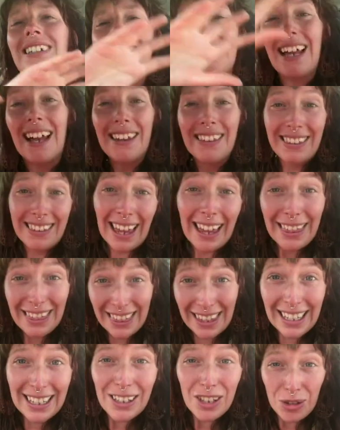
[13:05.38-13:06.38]
it's that
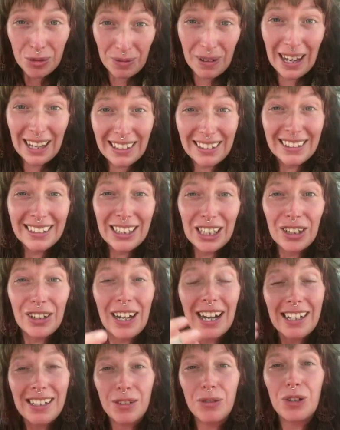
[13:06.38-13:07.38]
thing as well, you
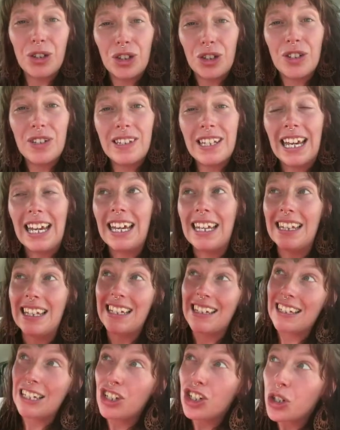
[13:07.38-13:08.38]
know, as I was just saying,
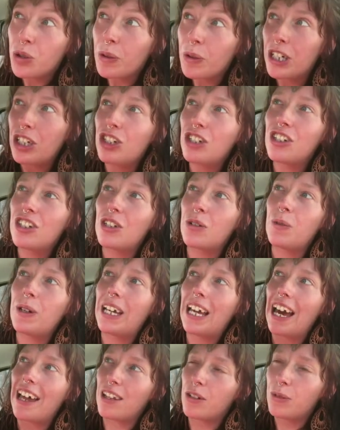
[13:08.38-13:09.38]
these intuitions that
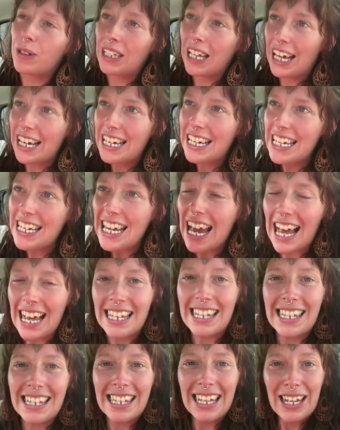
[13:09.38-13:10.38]
we get that we're like,
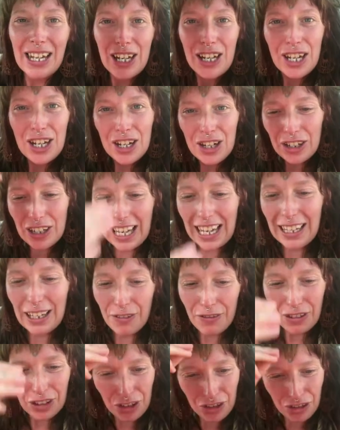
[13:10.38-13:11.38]
yes, okay,
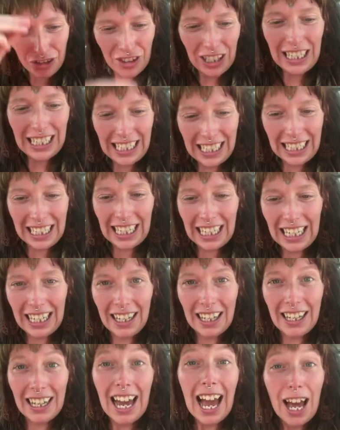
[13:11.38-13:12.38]
that feels really
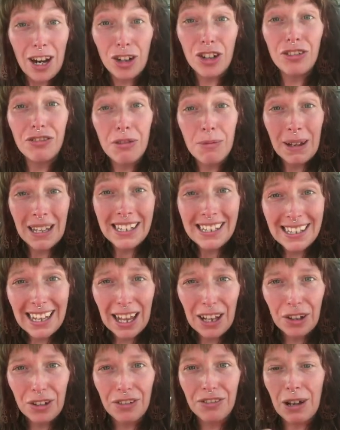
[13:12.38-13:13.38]
clear. I know for
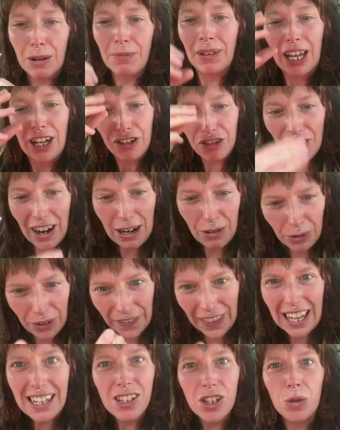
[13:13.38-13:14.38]
myself, I'm like, right, well,
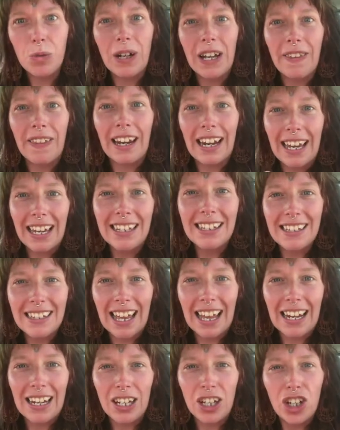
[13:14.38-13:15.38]
that's the way that it is
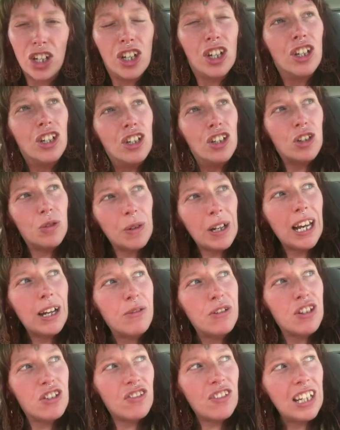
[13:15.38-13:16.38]
then. So when I
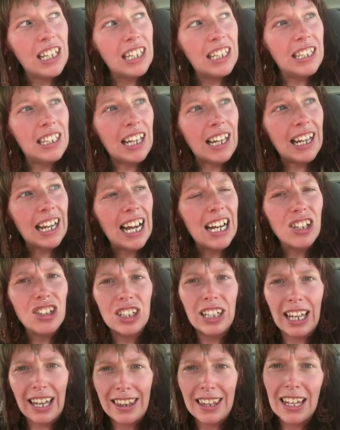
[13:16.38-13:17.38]
was feeling like,
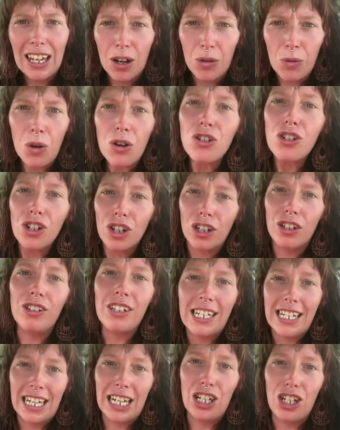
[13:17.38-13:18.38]
actually, I think I want to
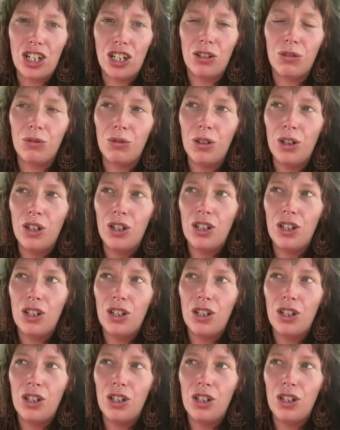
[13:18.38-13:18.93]
continue